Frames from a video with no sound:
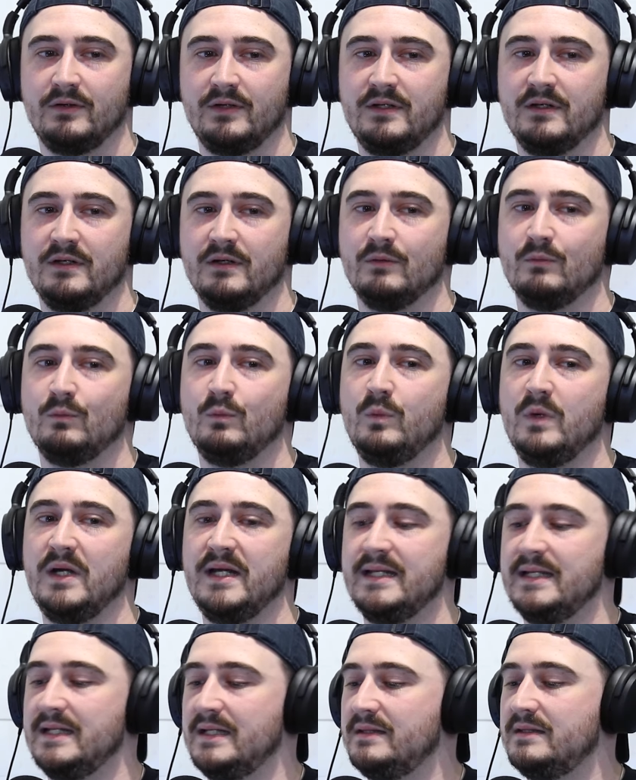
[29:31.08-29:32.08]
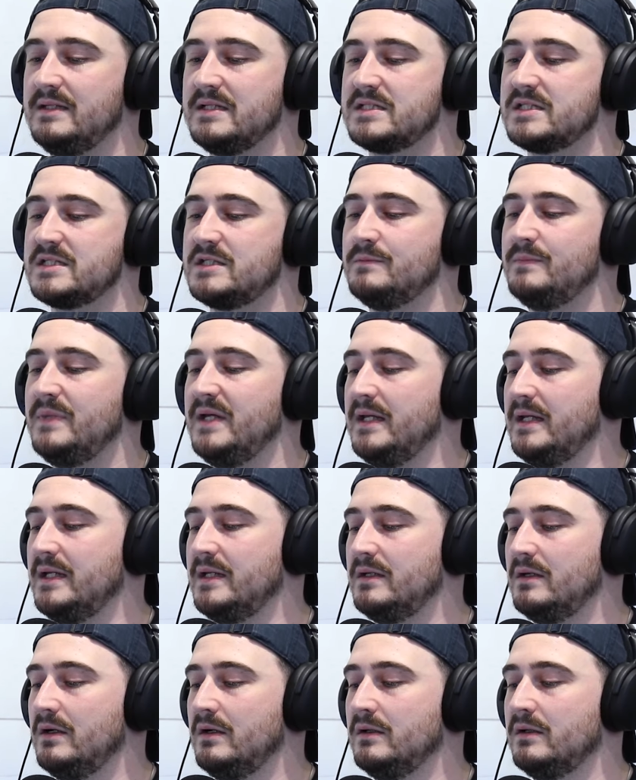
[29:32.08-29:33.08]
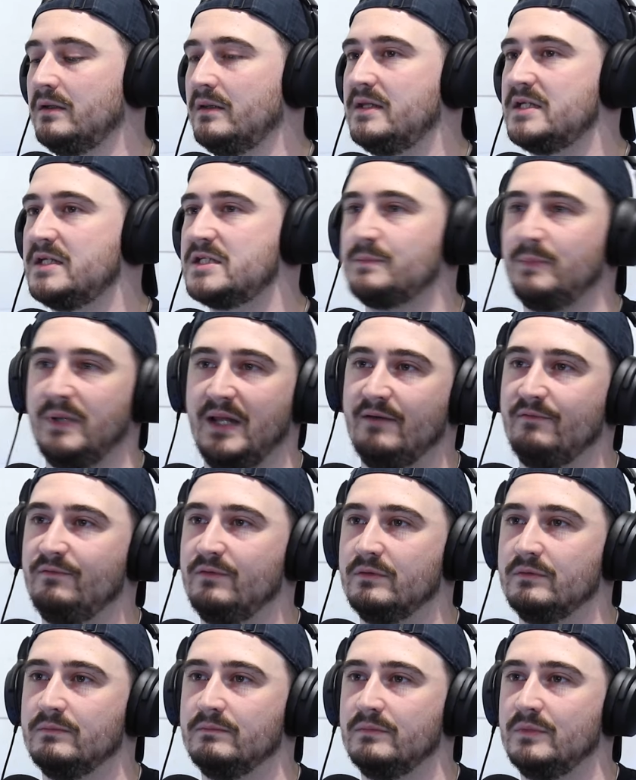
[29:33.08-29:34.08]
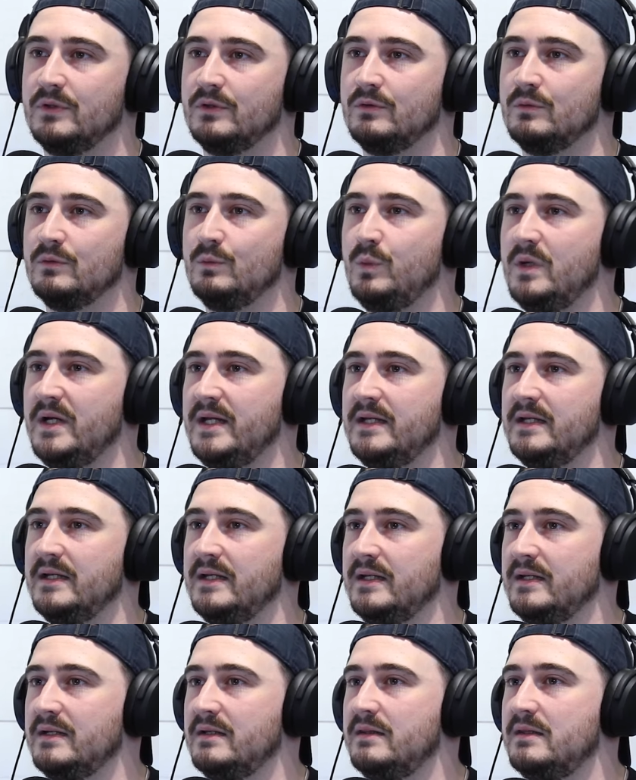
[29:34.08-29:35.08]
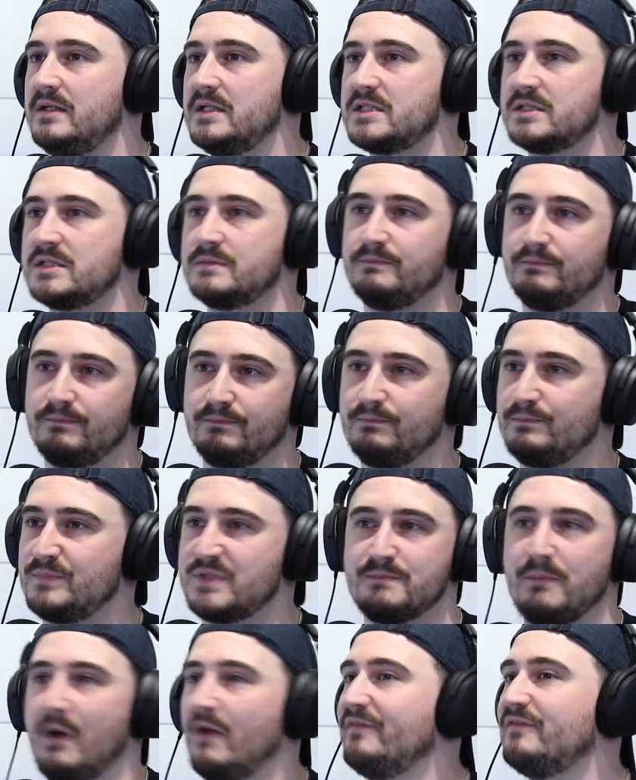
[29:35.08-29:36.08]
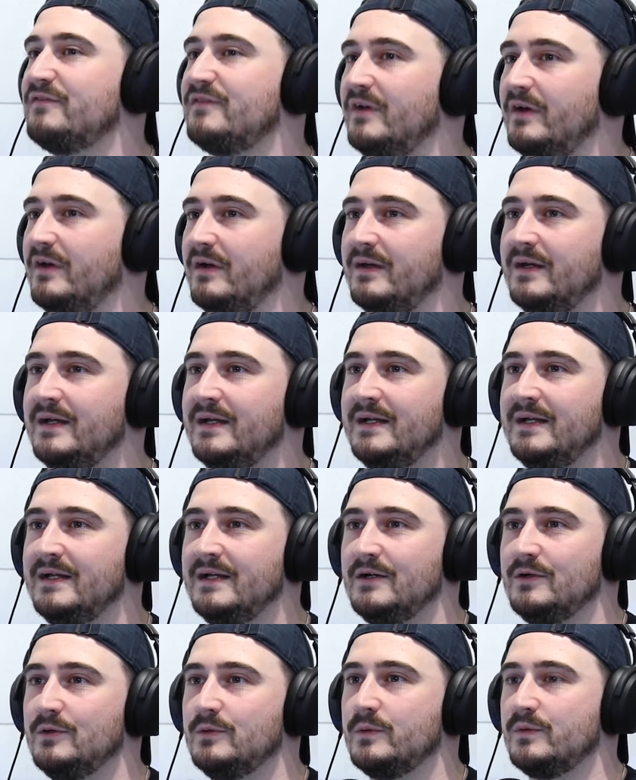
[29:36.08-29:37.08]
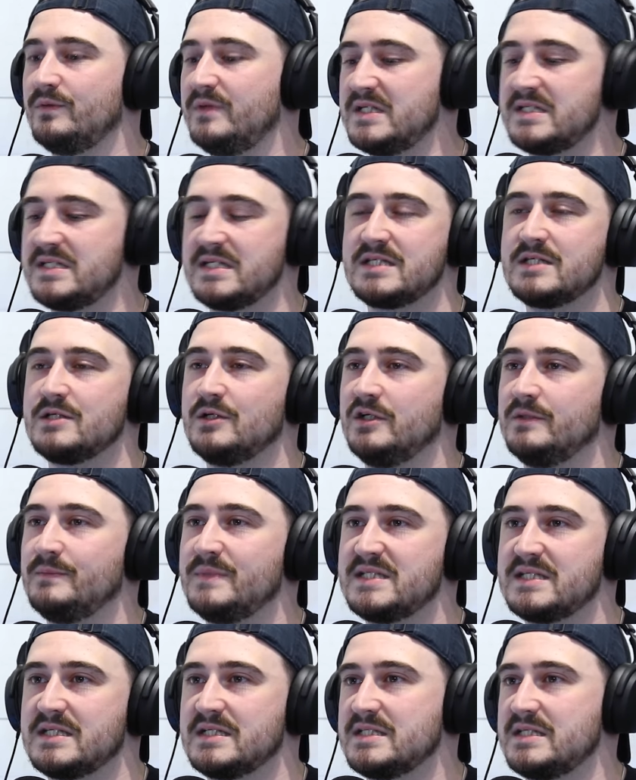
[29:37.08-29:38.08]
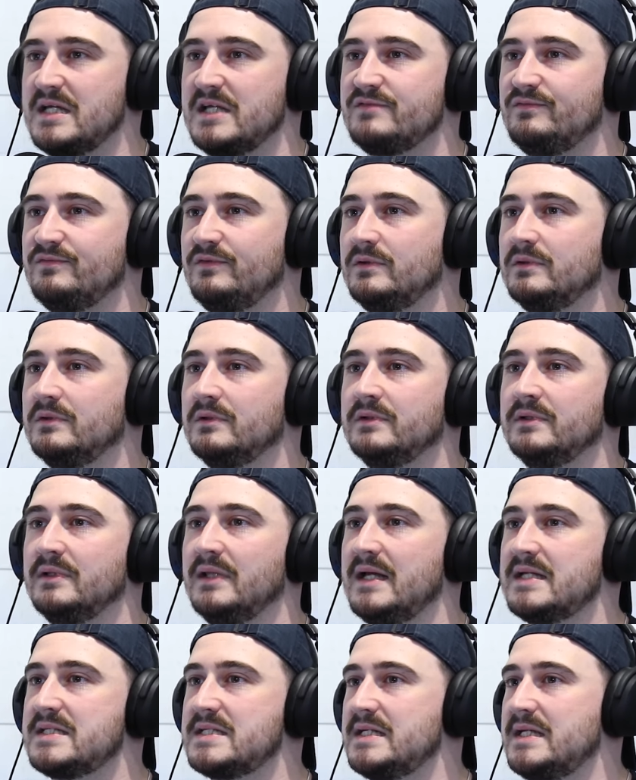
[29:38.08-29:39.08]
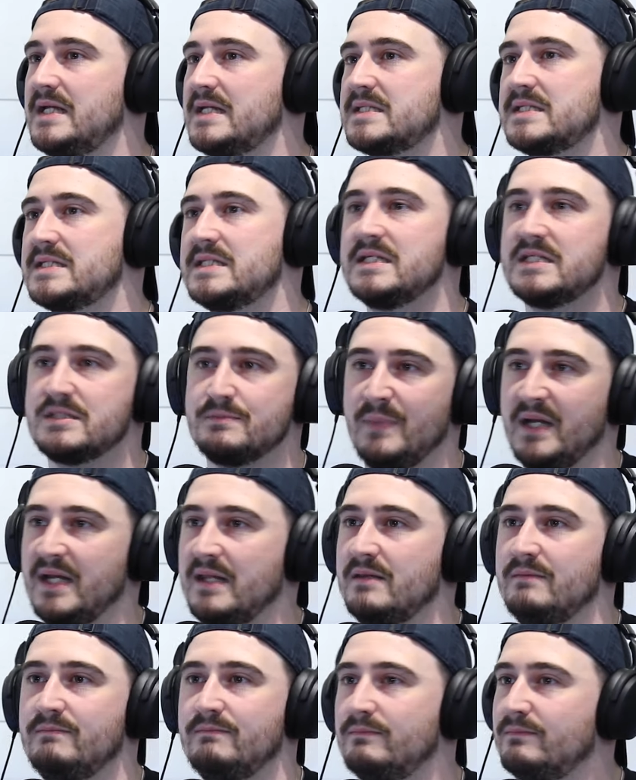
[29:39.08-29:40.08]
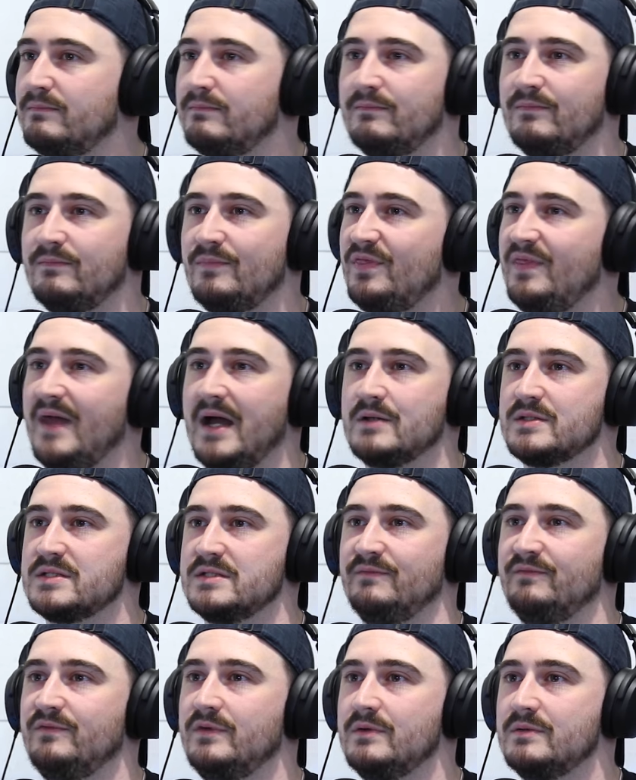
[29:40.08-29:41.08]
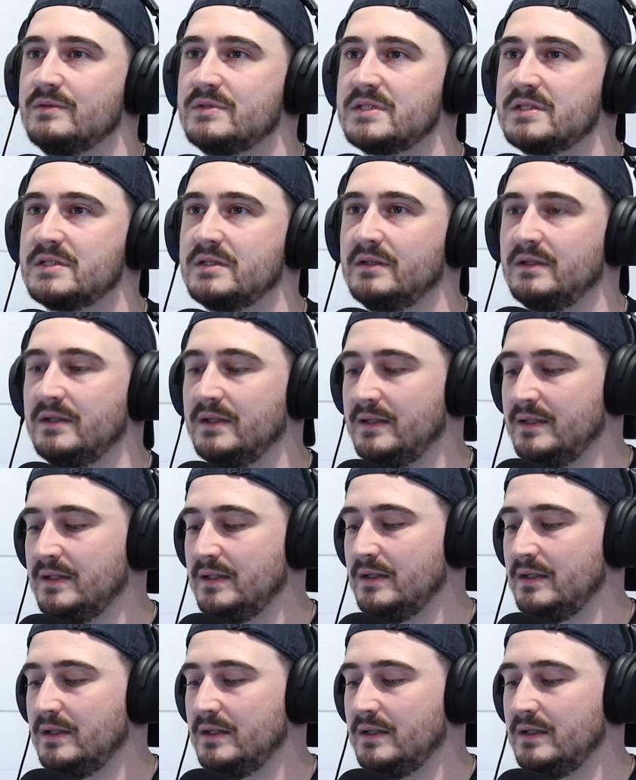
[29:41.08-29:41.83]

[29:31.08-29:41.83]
you know, we need this to be on this platform, or we need this sponsor, or this isn't going to be successful unless it gets this many thousand views. Yeah.